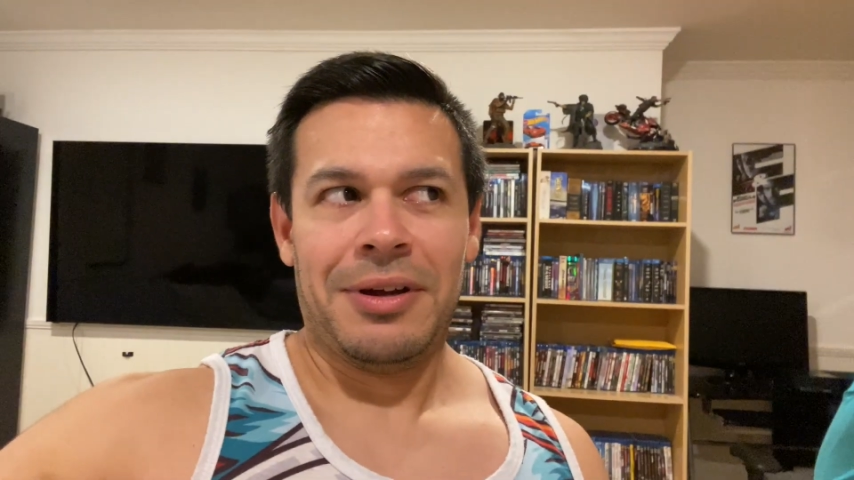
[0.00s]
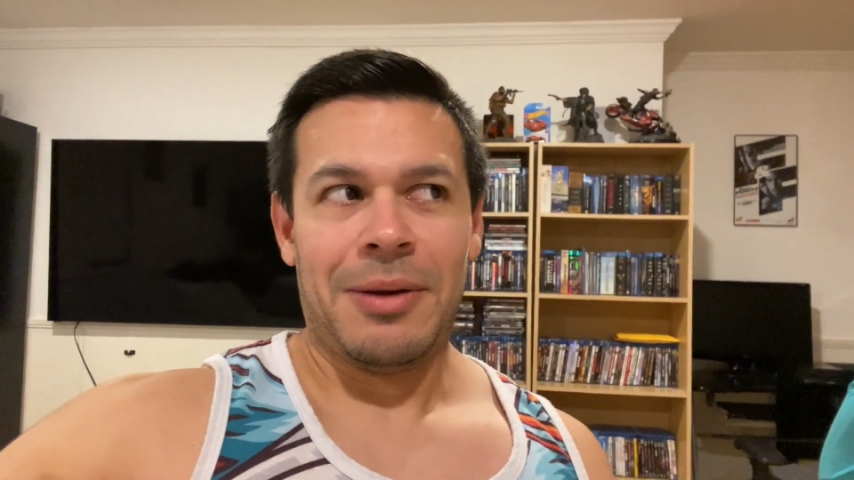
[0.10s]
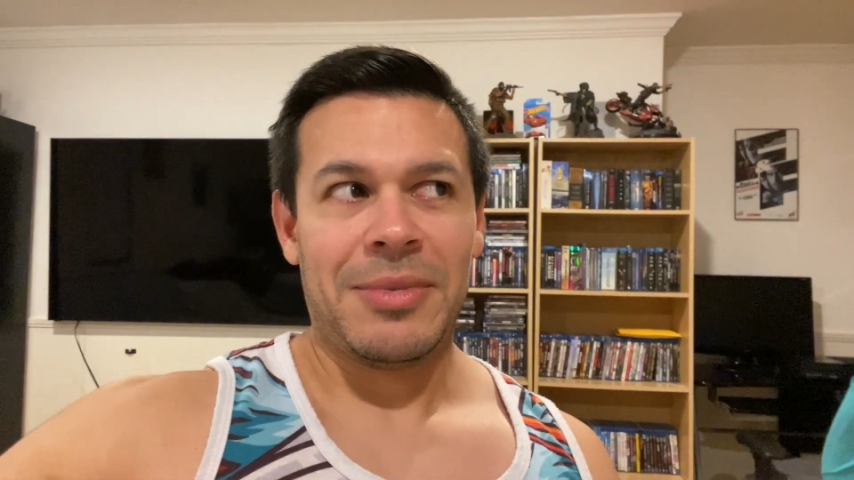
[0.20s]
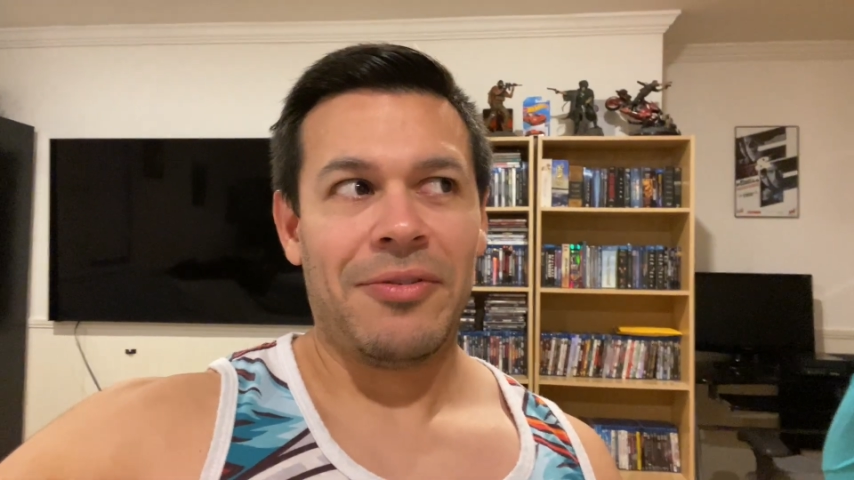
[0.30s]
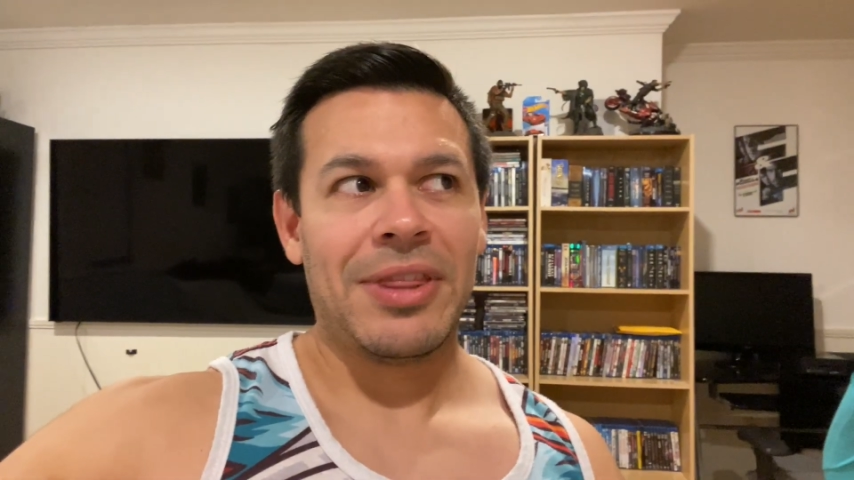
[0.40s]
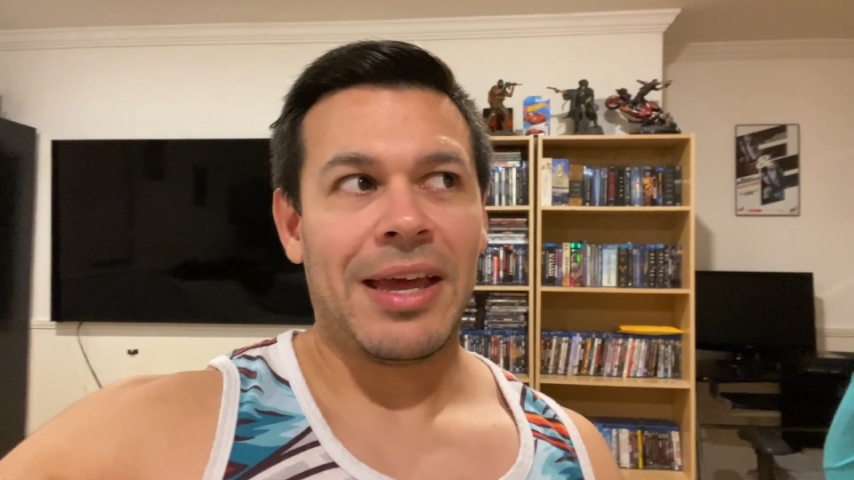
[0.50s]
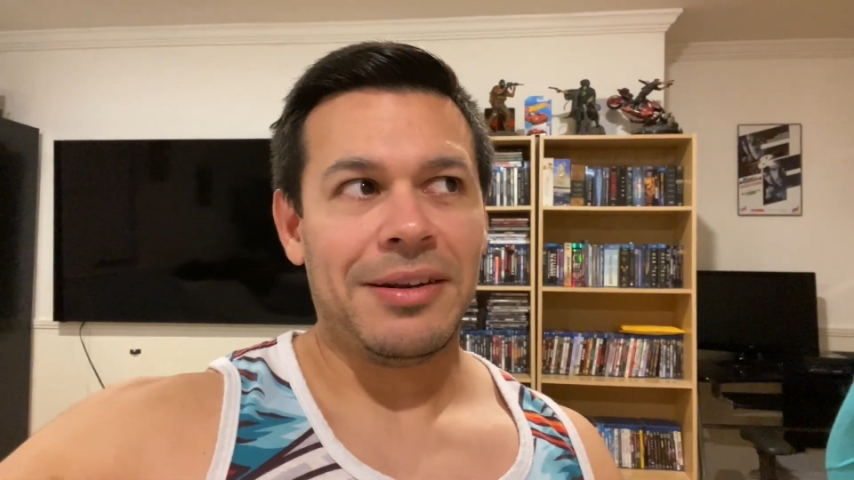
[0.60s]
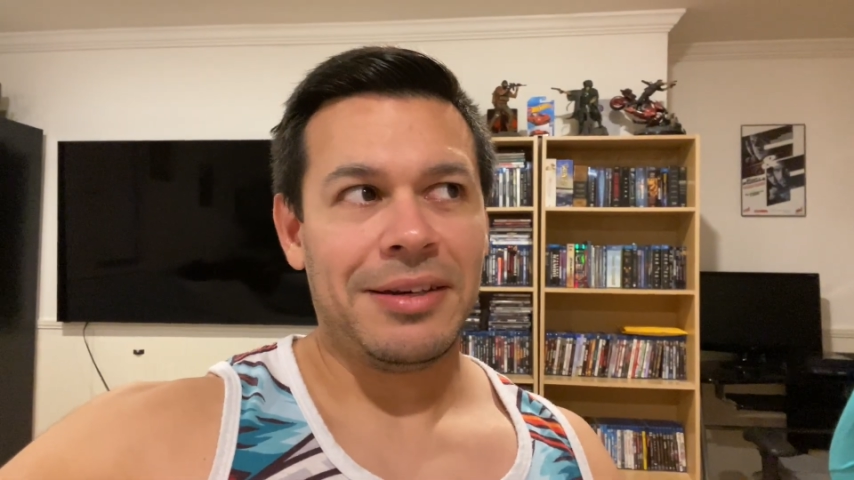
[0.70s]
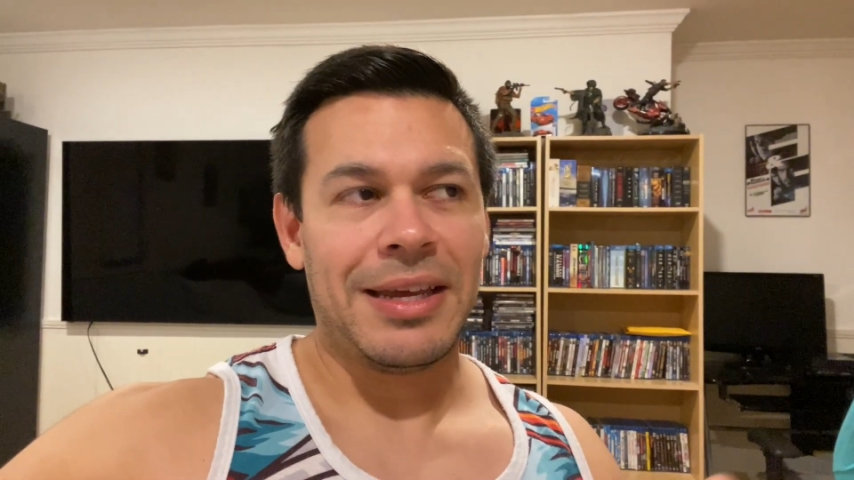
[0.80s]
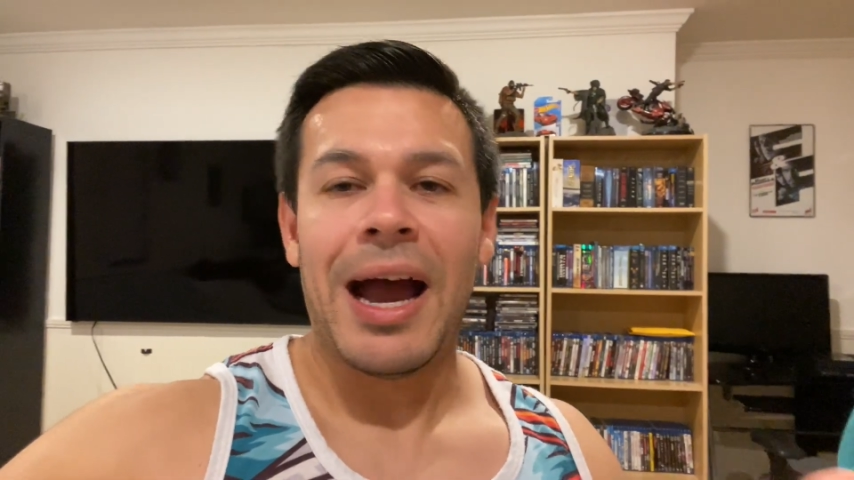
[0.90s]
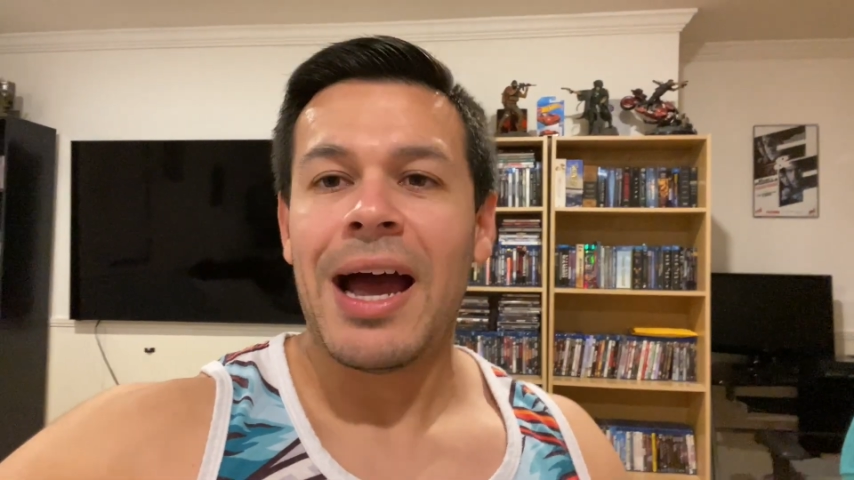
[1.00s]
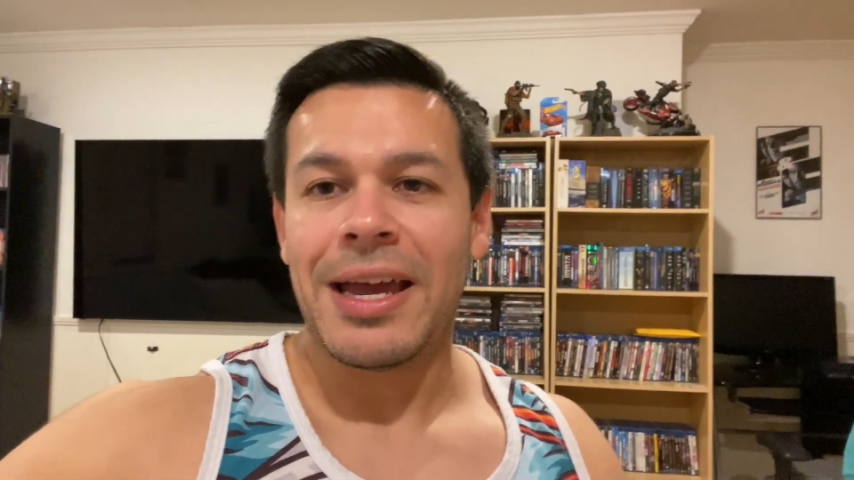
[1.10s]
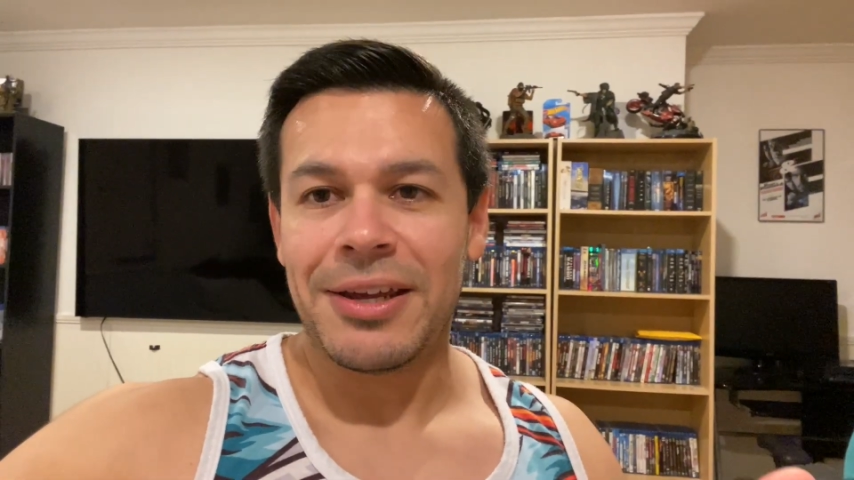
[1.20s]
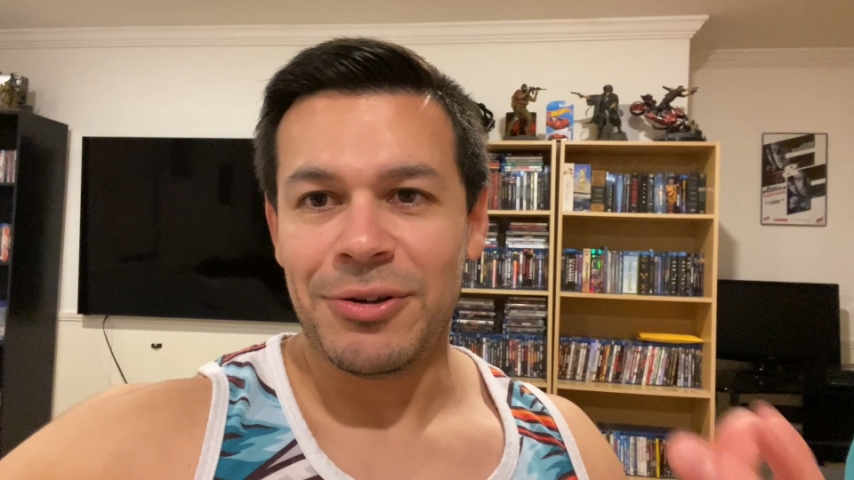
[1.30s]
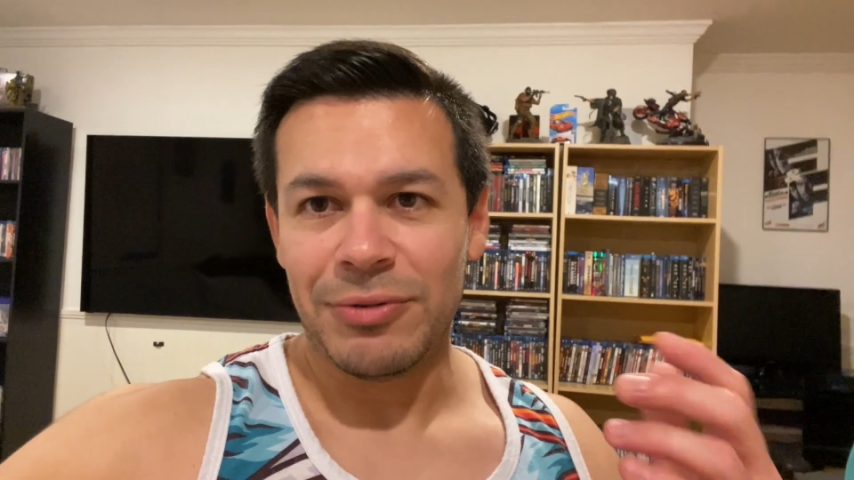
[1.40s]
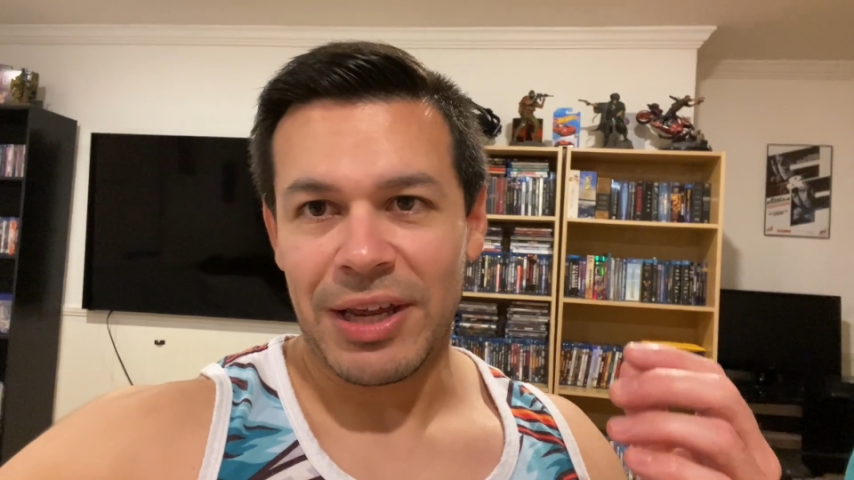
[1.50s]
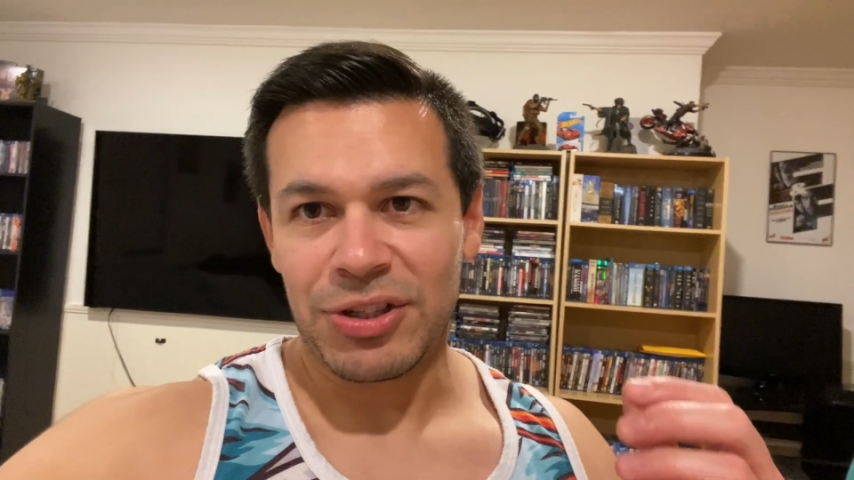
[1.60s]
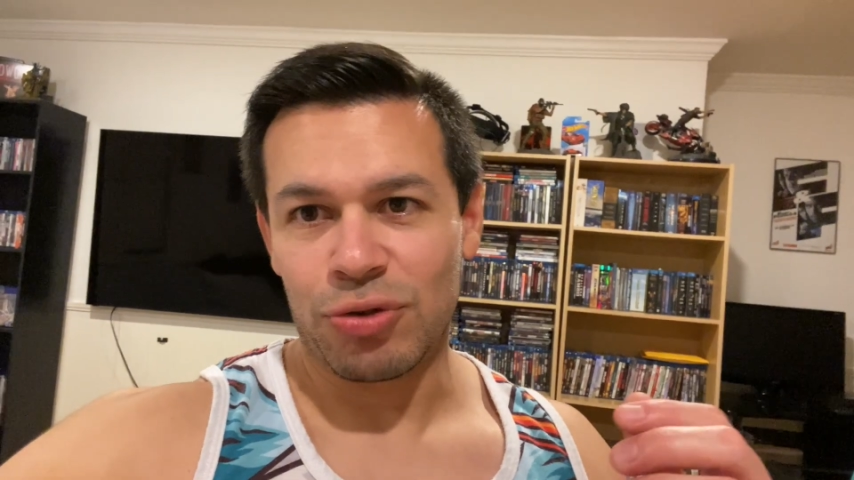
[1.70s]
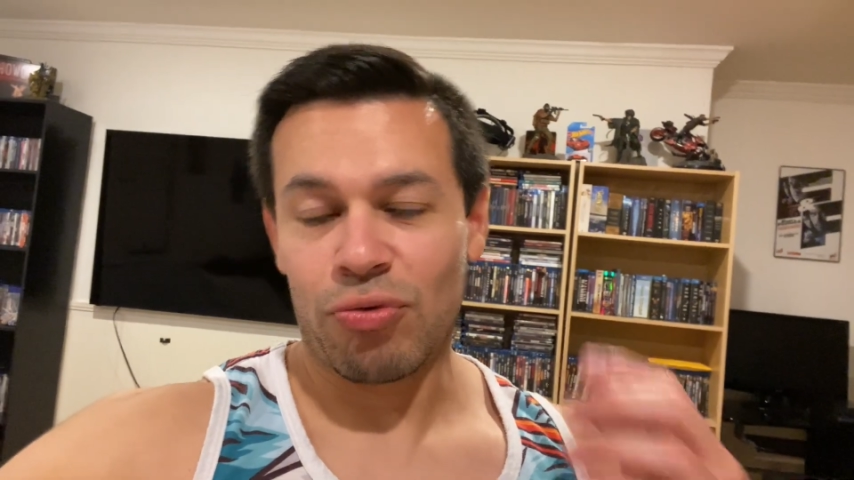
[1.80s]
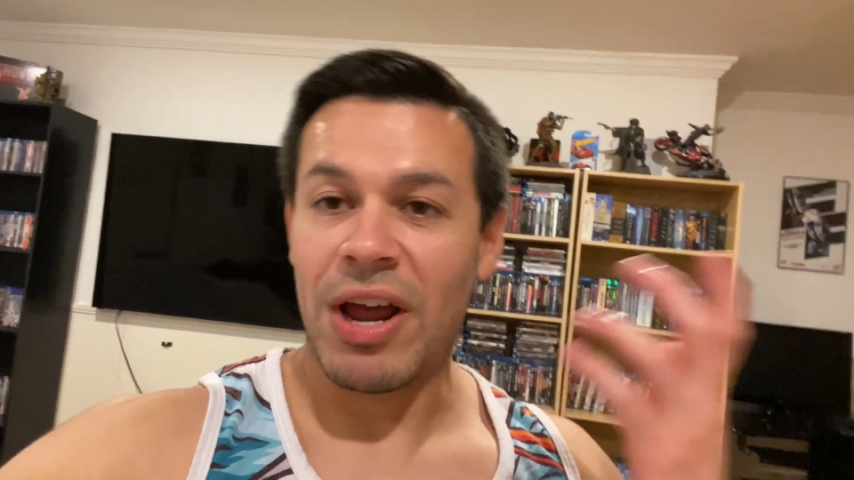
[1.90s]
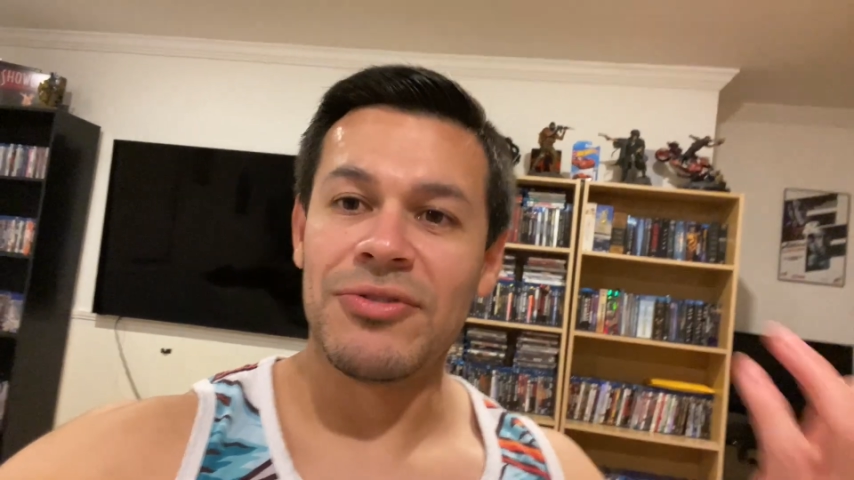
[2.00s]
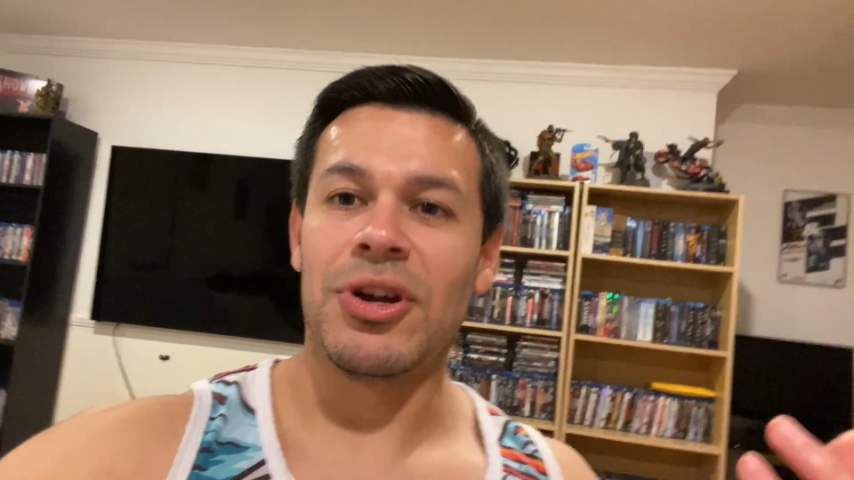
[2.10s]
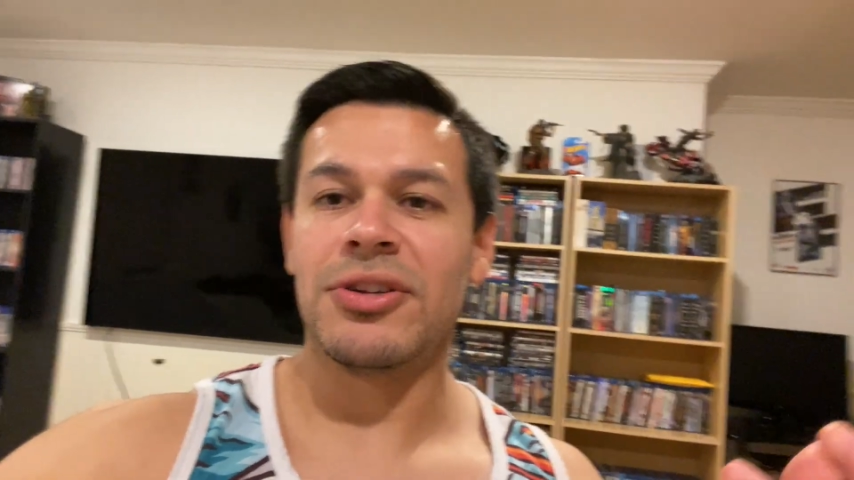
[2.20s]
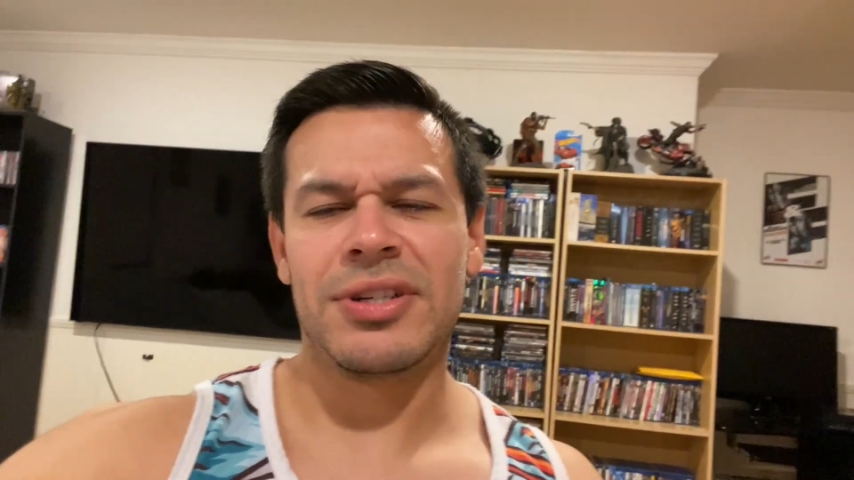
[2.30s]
that guy who like just revs on